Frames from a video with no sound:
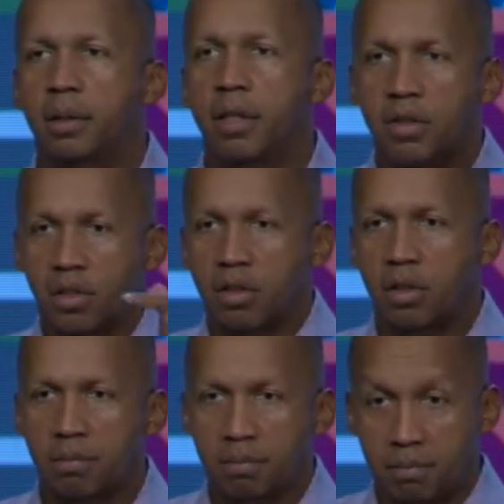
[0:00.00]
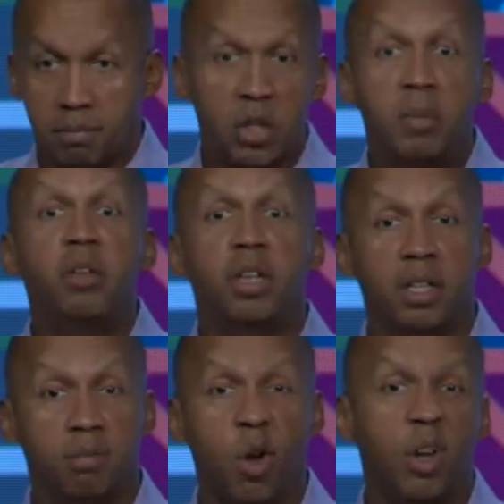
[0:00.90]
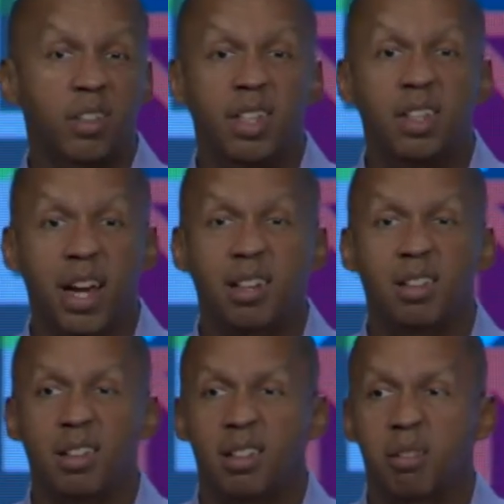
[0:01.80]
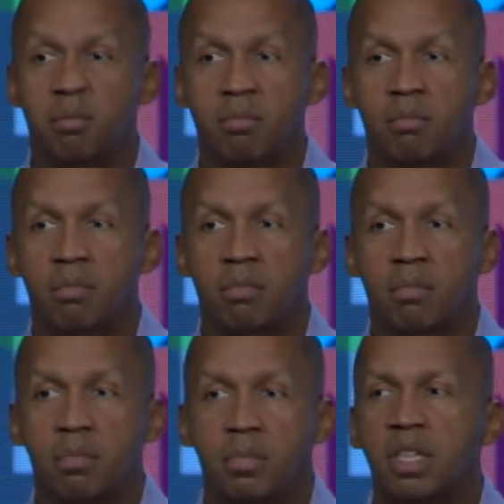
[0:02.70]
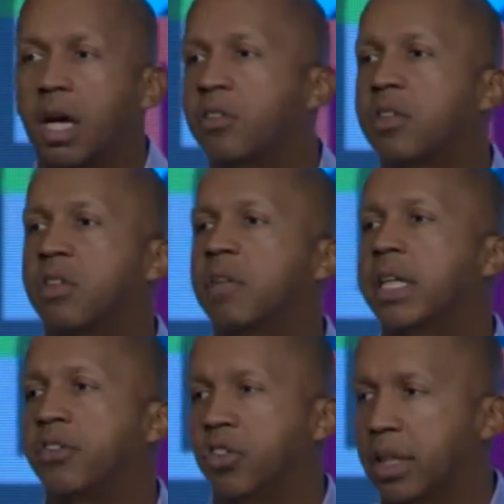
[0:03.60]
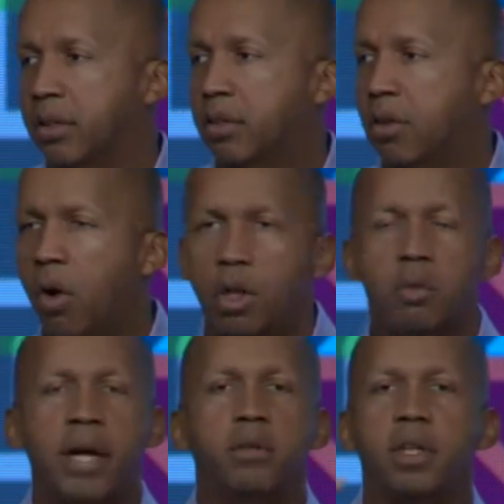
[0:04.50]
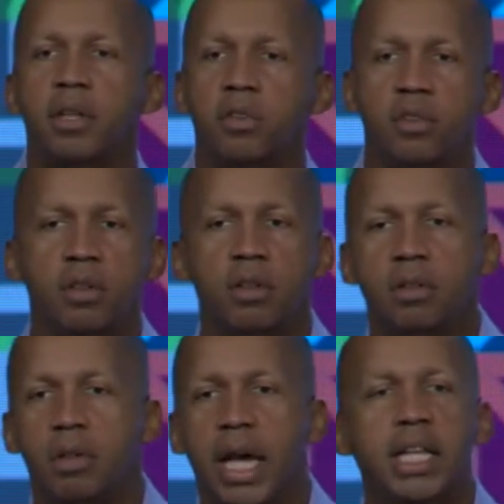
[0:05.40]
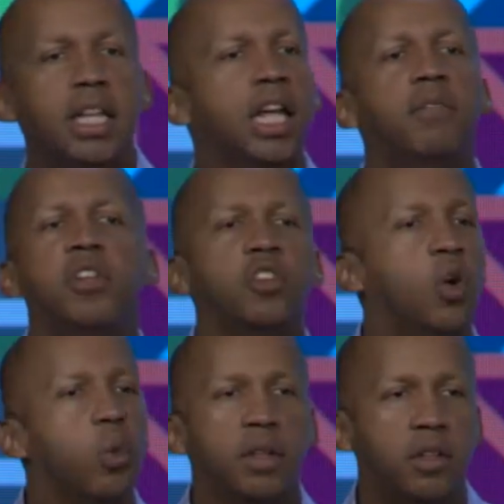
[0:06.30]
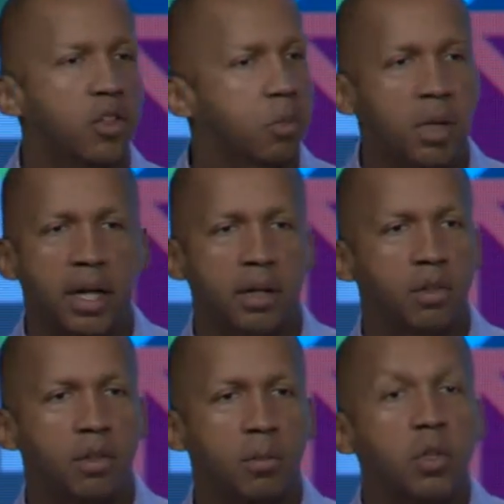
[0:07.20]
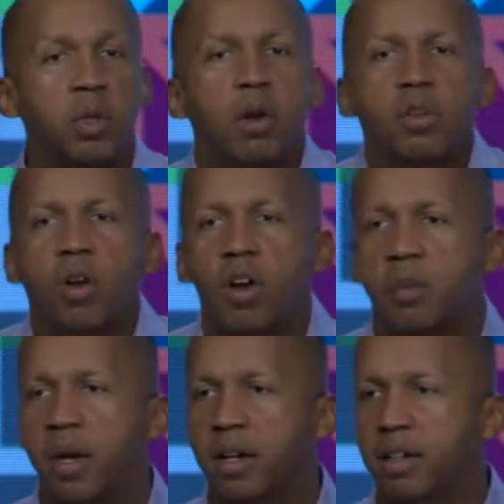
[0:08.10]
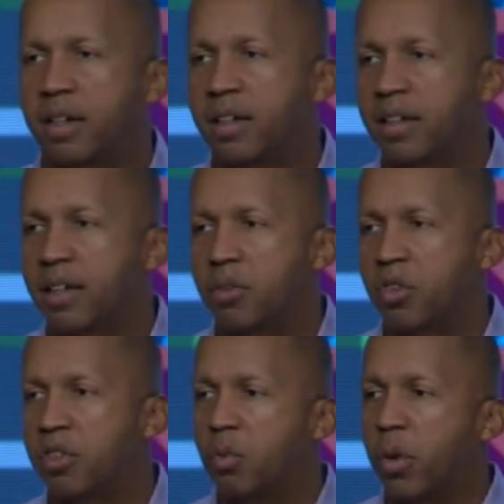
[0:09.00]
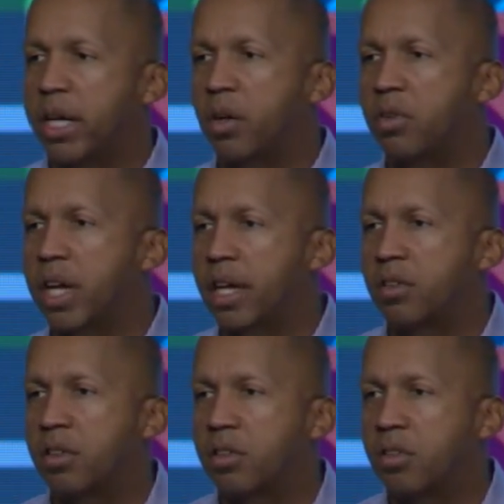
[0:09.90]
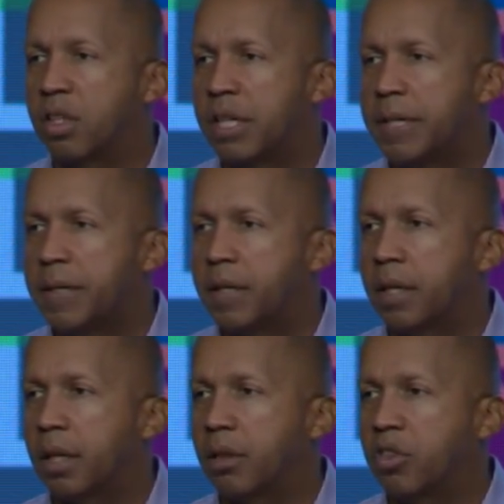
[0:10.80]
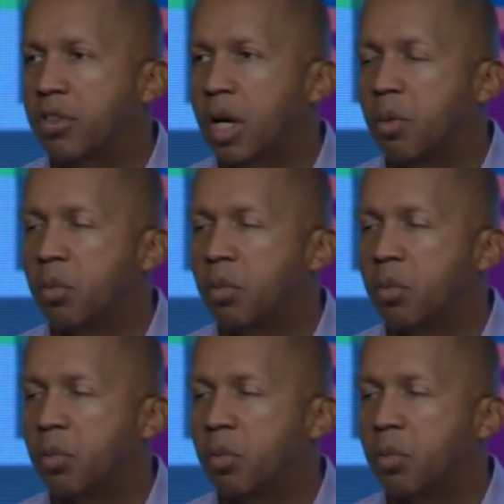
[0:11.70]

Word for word: This community, Austin, Texas, dozens of lynchings all around us. And none of us know where they took place because we don't talk about it. It was just in Waco, Texas, just a couple